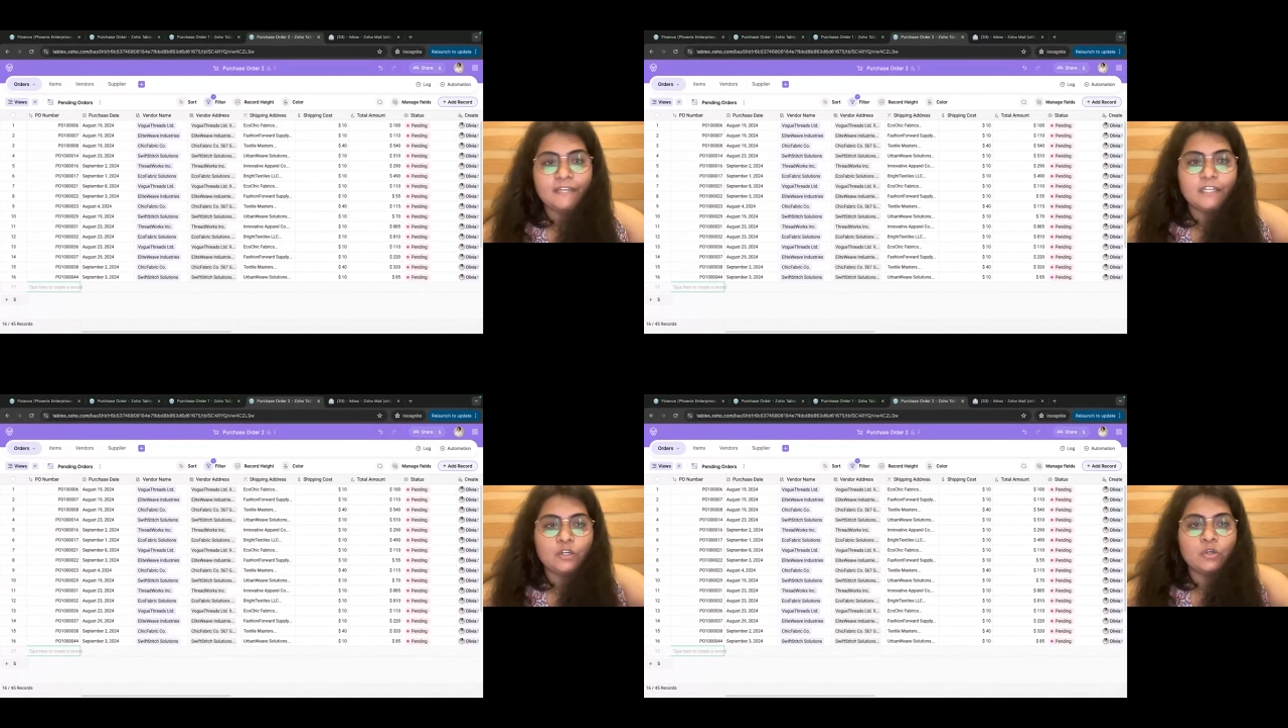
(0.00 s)

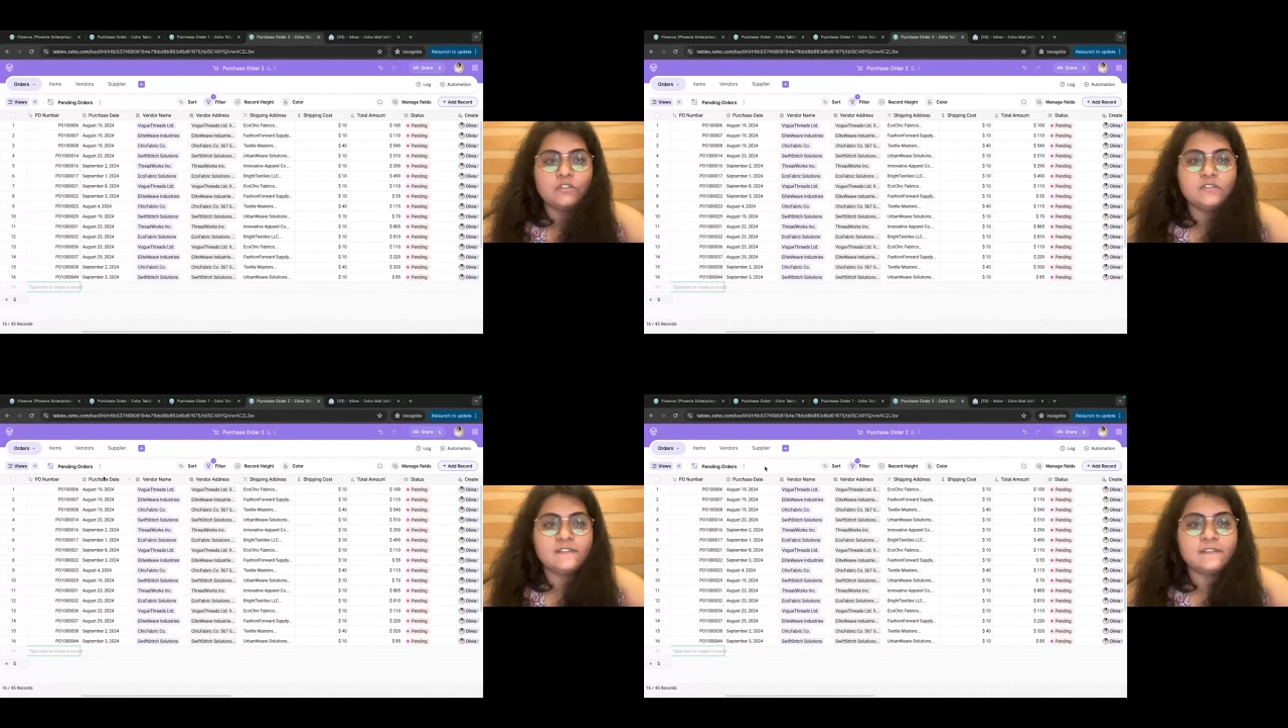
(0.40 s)
pending
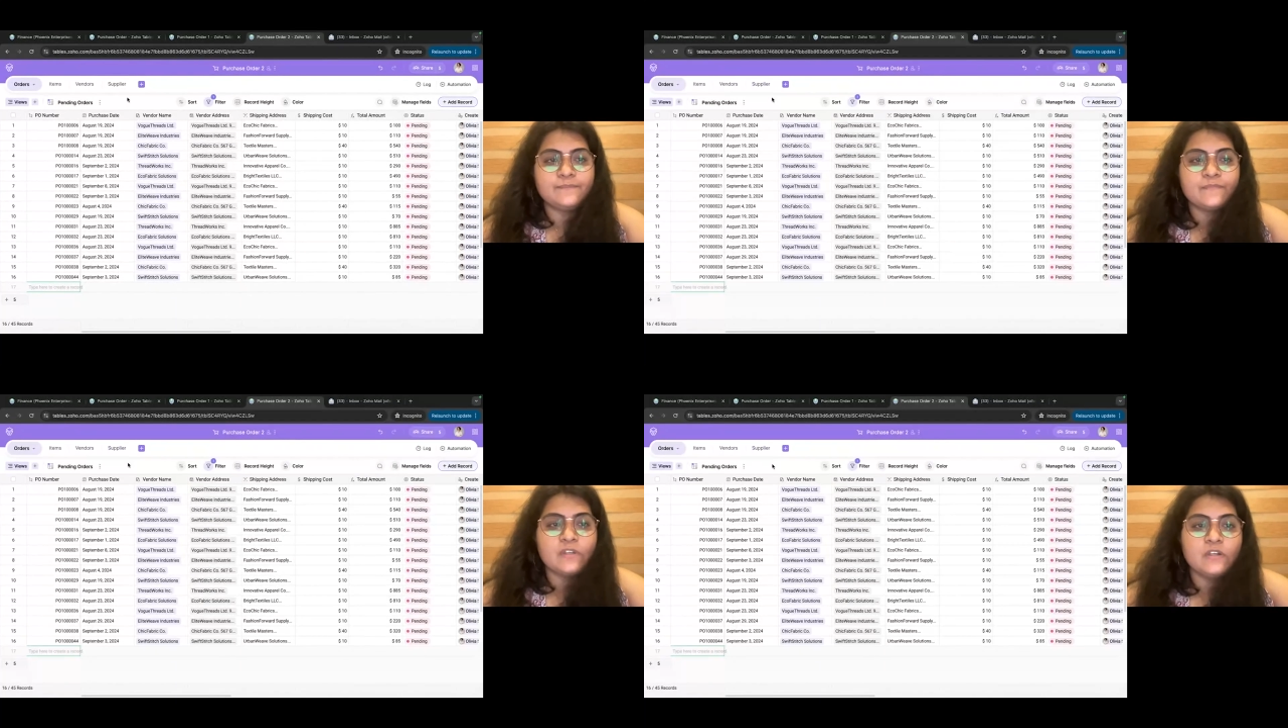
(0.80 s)

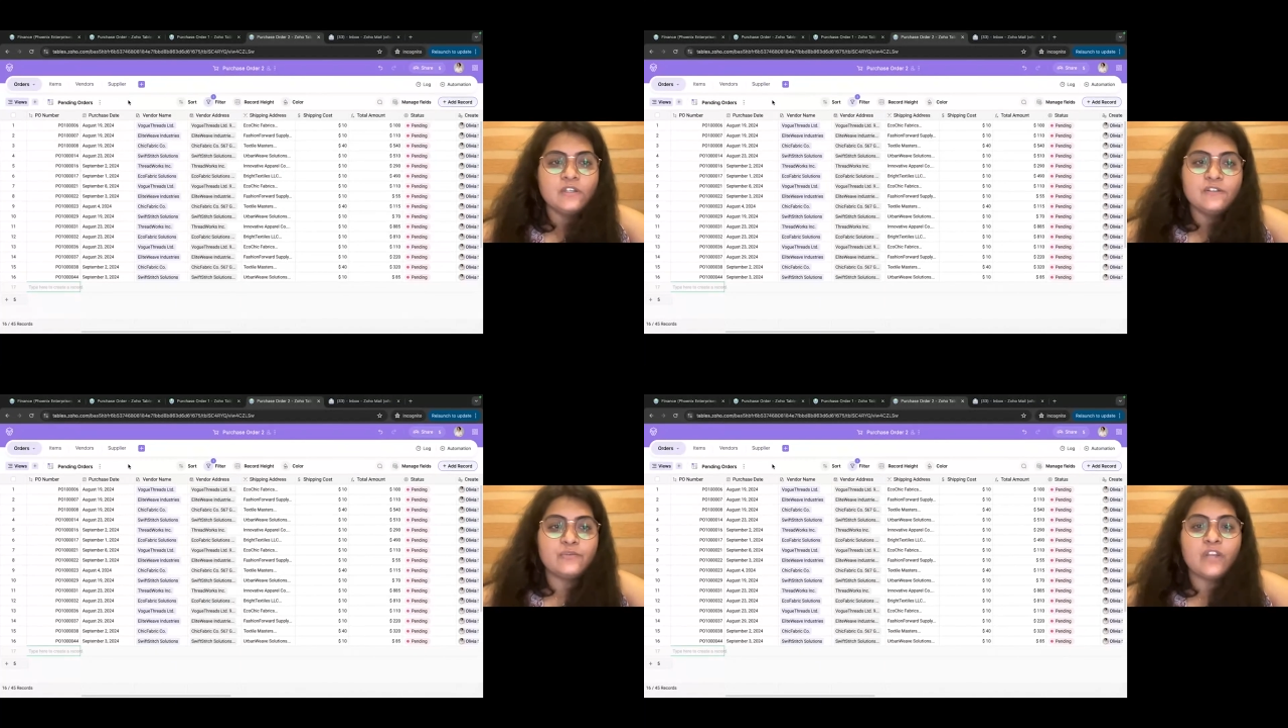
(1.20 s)
orders.
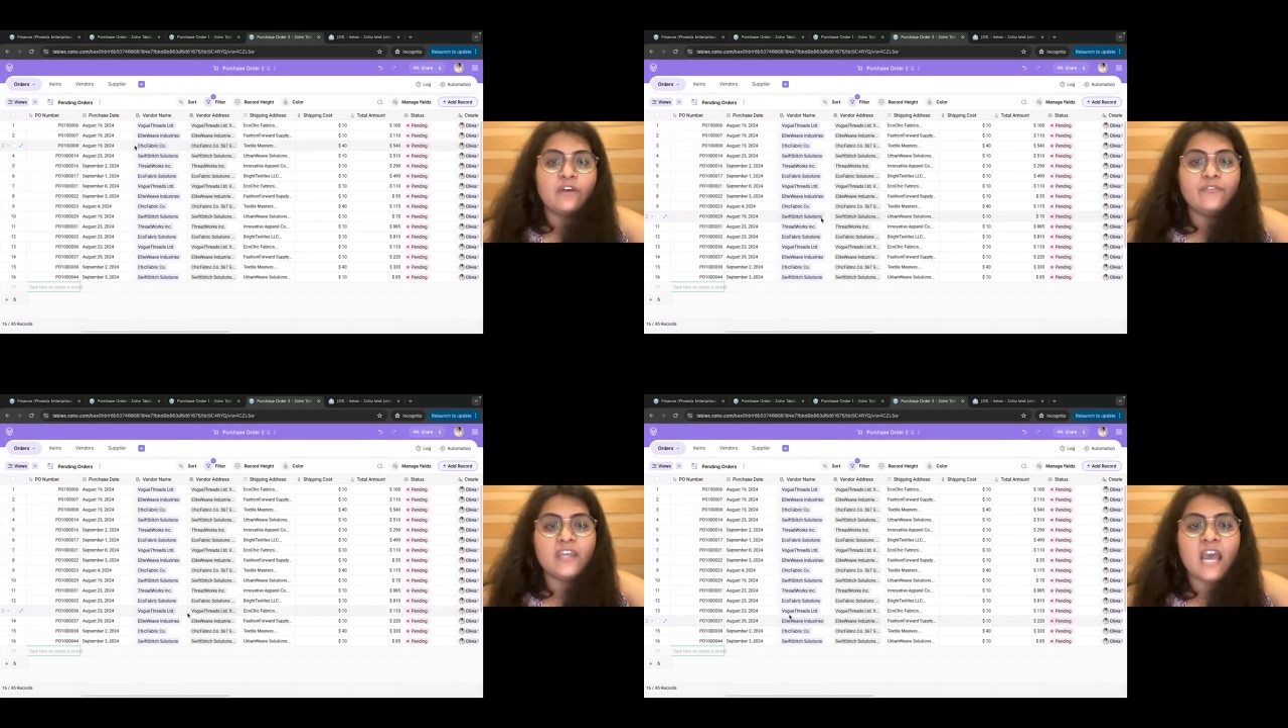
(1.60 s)
So
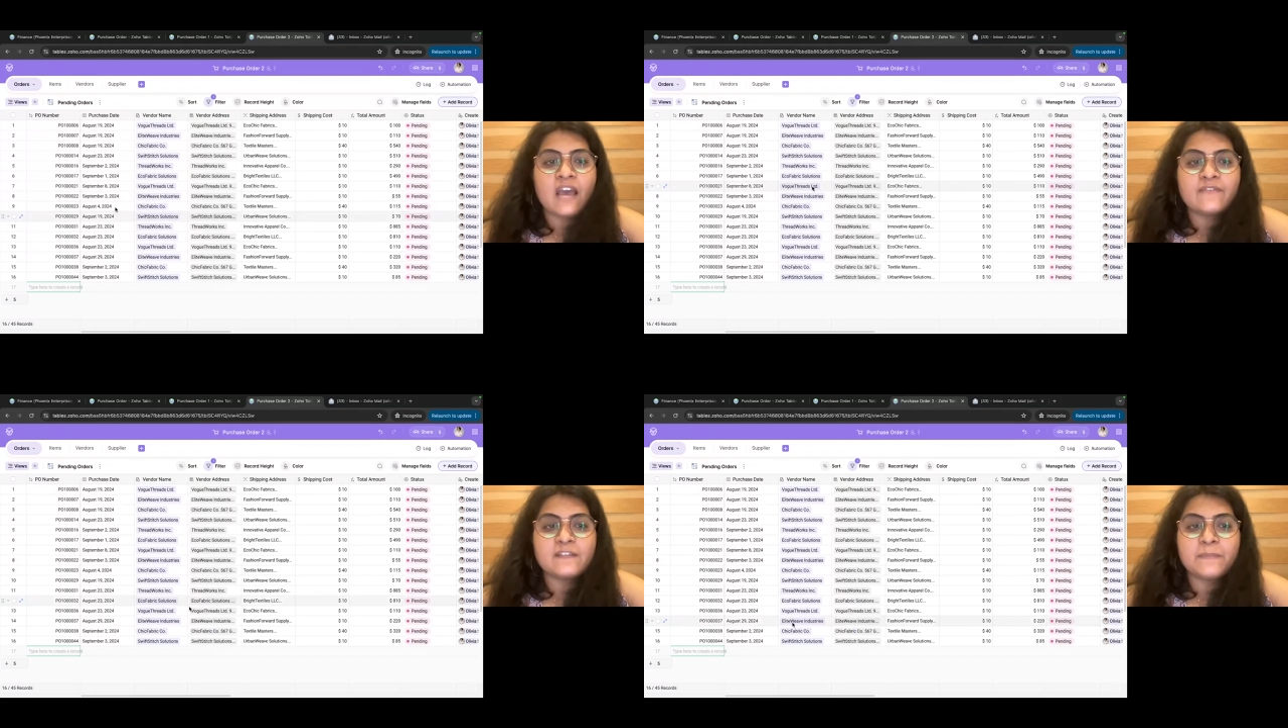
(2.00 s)
now we have